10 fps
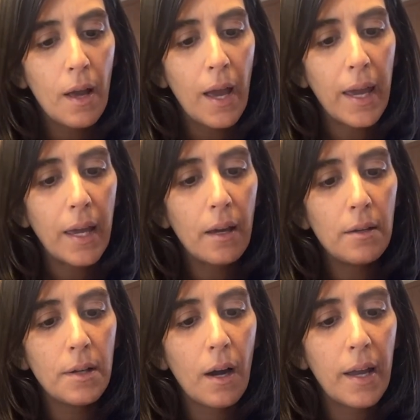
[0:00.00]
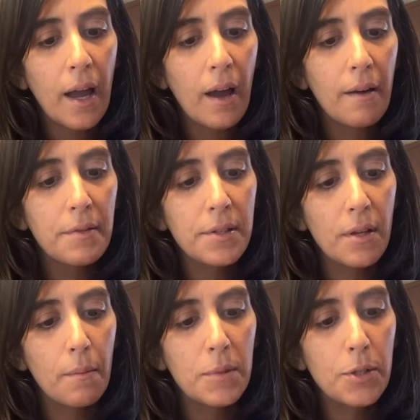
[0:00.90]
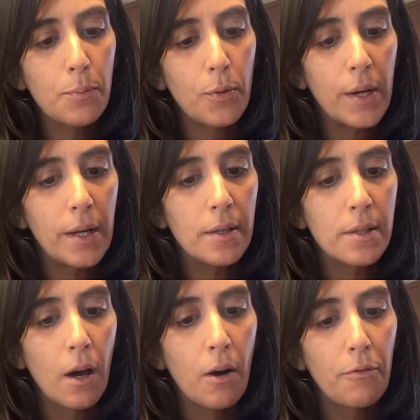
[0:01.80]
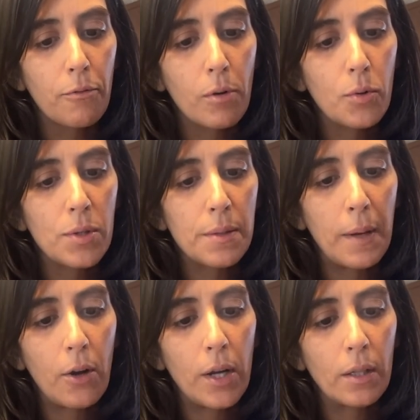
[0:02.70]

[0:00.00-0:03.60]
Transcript: and I have some sprigs of rosemary.